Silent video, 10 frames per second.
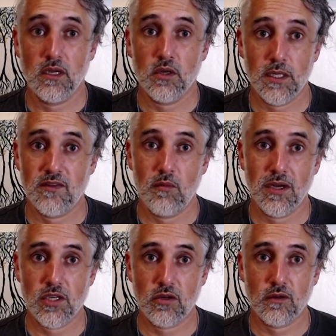
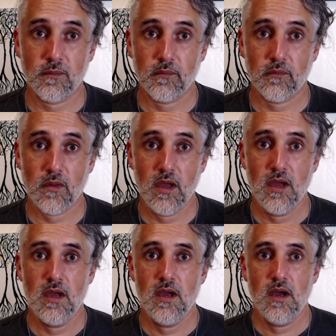transformational.
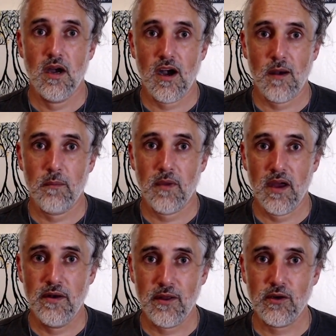
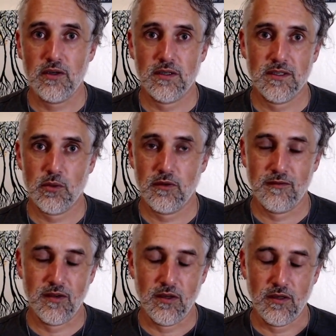Another sort of
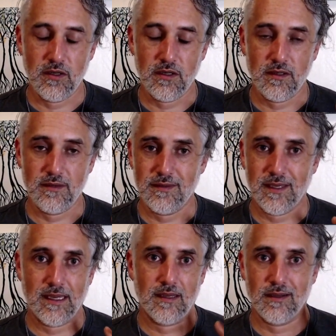
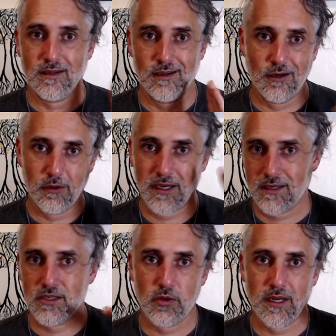like quick
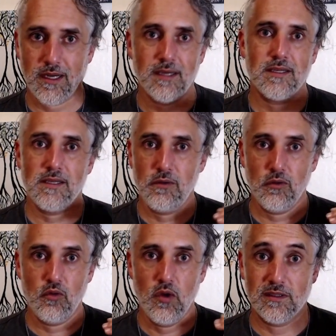trick
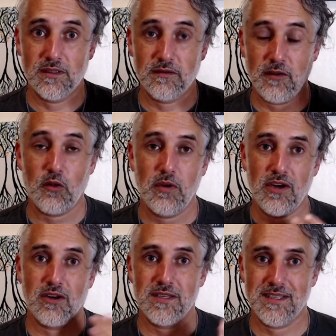to developing
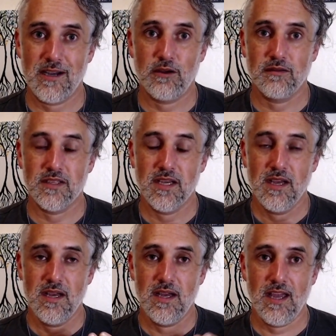ourselves,
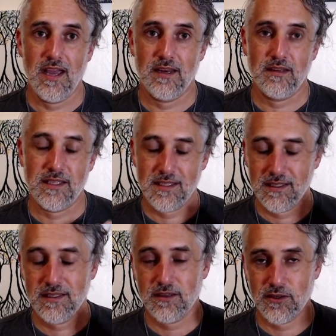and this
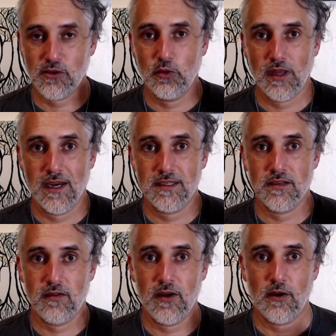is also related to
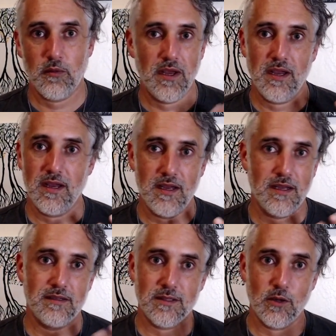therapy
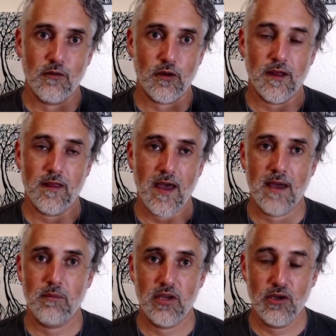and so forth like
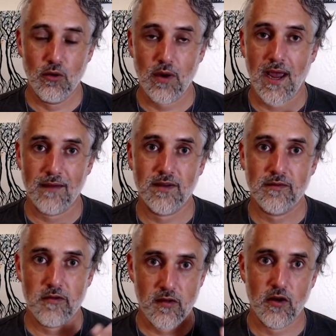that, but you don't have to have
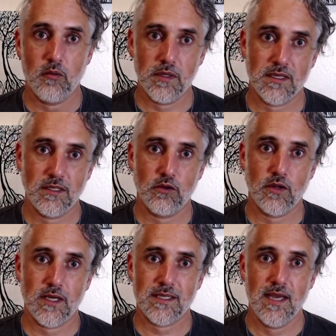a therapist to do
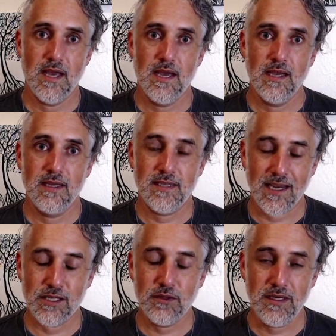this, is
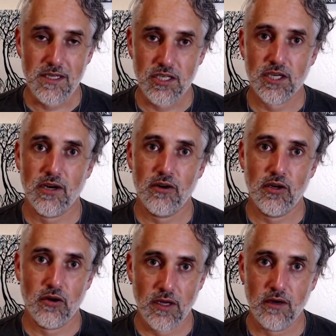actually to share
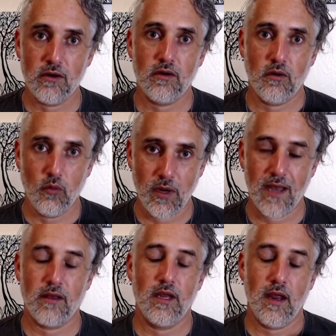your inner
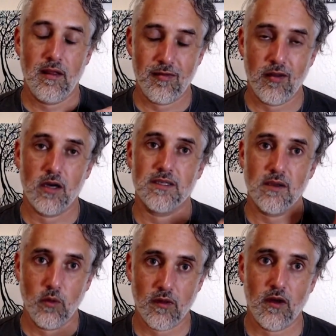reality and thoughts
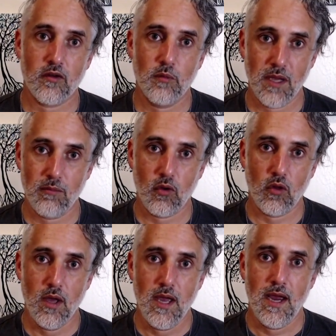with other people.
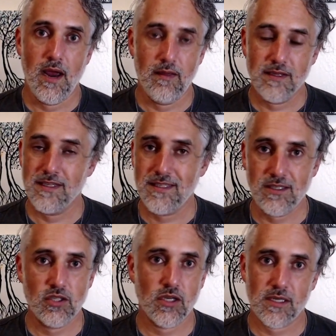And this isn't
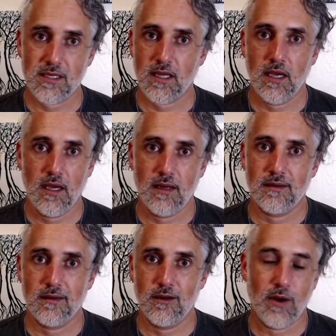just like
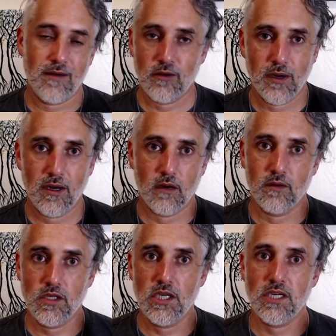go have a great
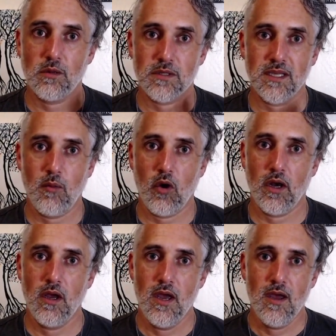conversation with someone,
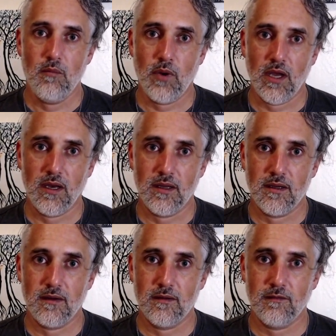but
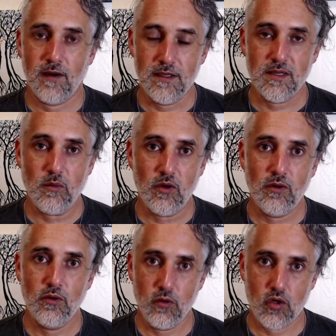find someone
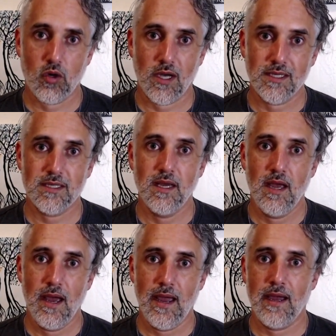who you trust
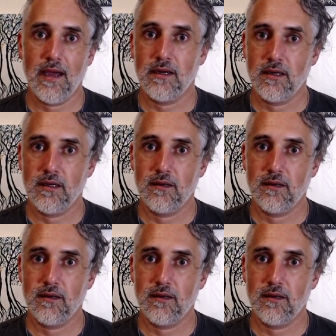and